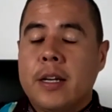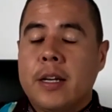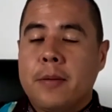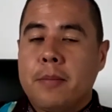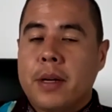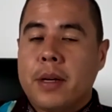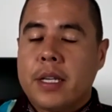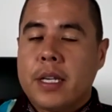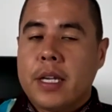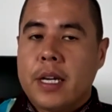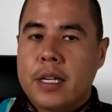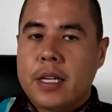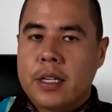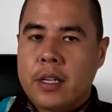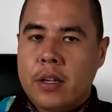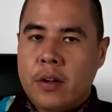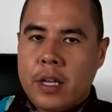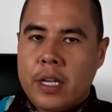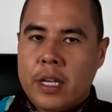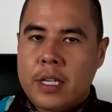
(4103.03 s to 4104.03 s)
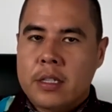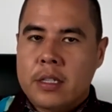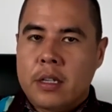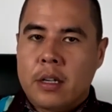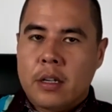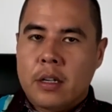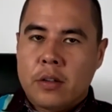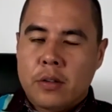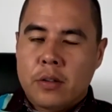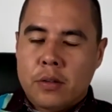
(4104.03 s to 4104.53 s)
But no, that's
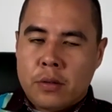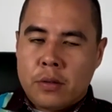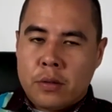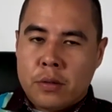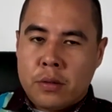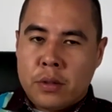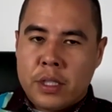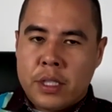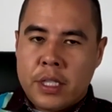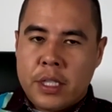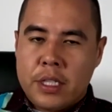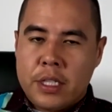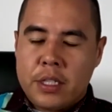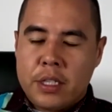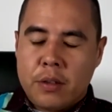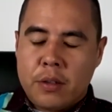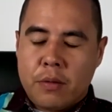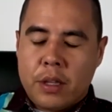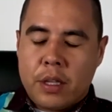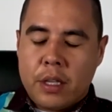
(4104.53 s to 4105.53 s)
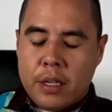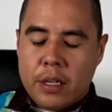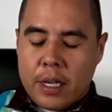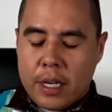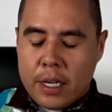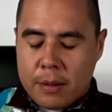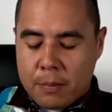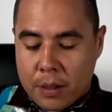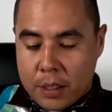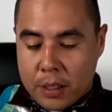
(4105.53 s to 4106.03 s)
our little teaching within
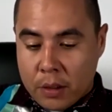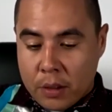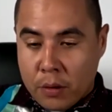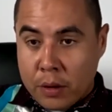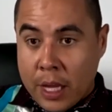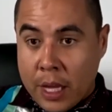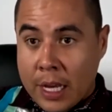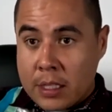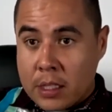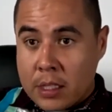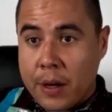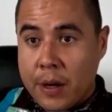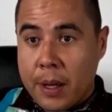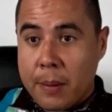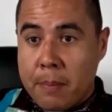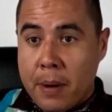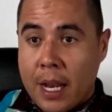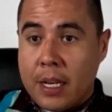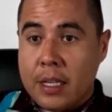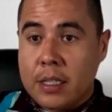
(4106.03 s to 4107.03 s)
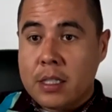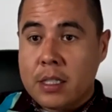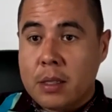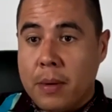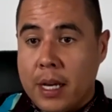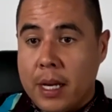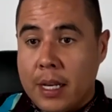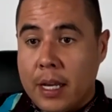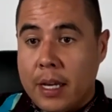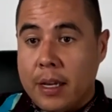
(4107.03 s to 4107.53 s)
that. But no, that's how I balance
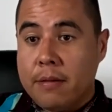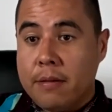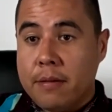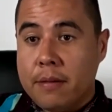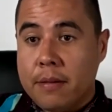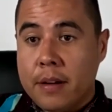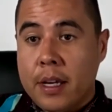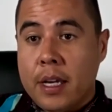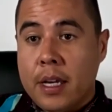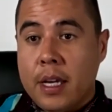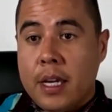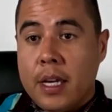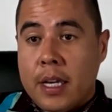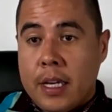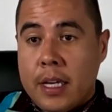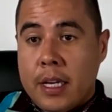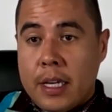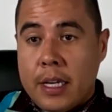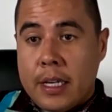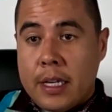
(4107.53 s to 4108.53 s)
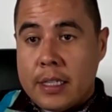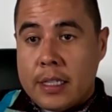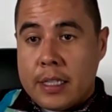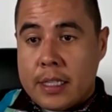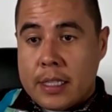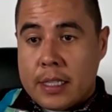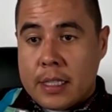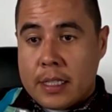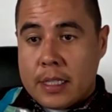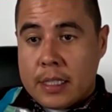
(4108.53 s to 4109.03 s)
my life.
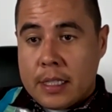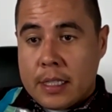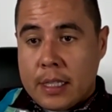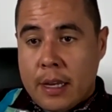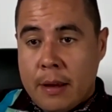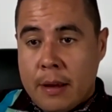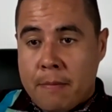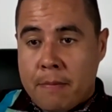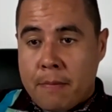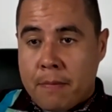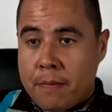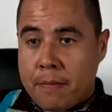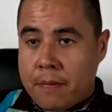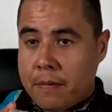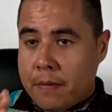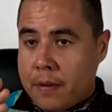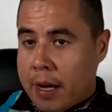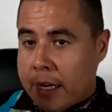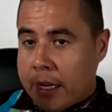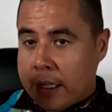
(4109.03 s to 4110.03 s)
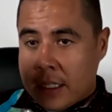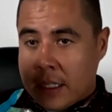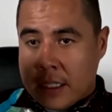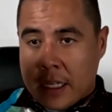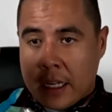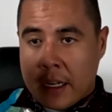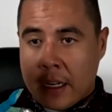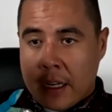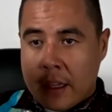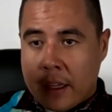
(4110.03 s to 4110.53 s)
Is if I just
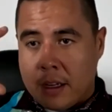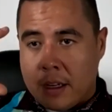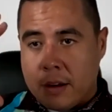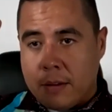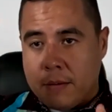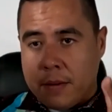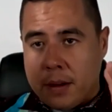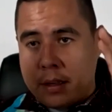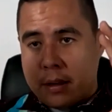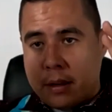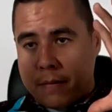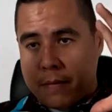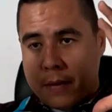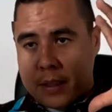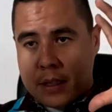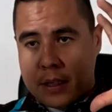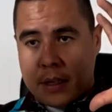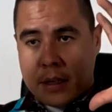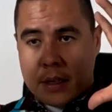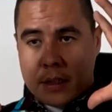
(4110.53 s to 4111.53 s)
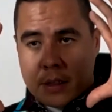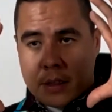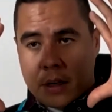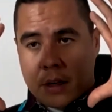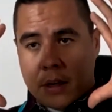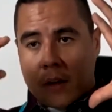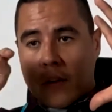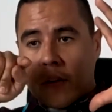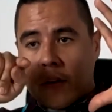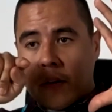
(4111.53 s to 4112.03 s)
kind of think of it, if it's in a
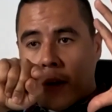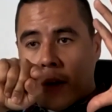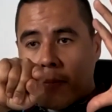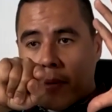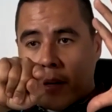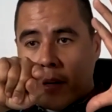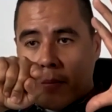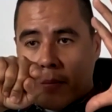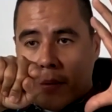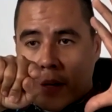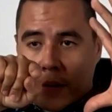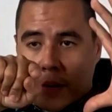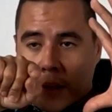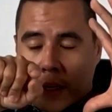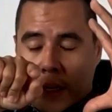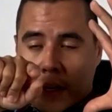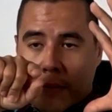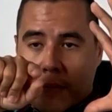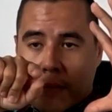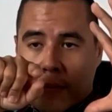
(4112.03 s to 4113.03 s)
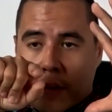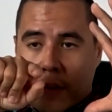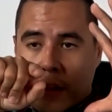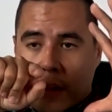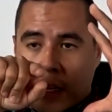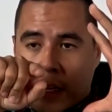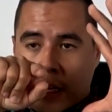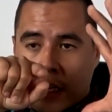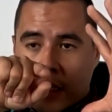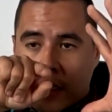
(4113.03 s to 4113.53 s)
circle and I'm in the middle here, if one
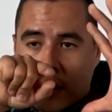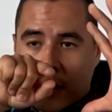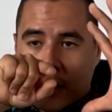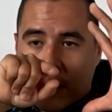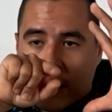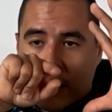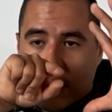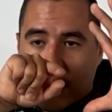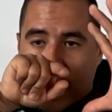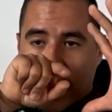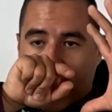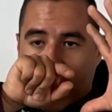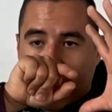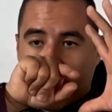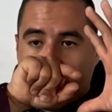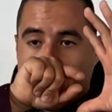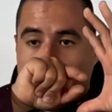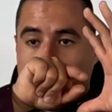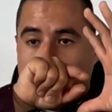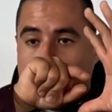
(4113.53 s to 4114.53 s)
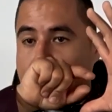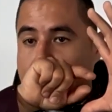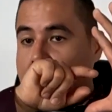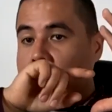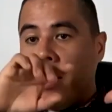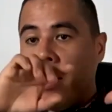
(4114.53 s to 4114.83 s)
thing gets out of whack, then I'm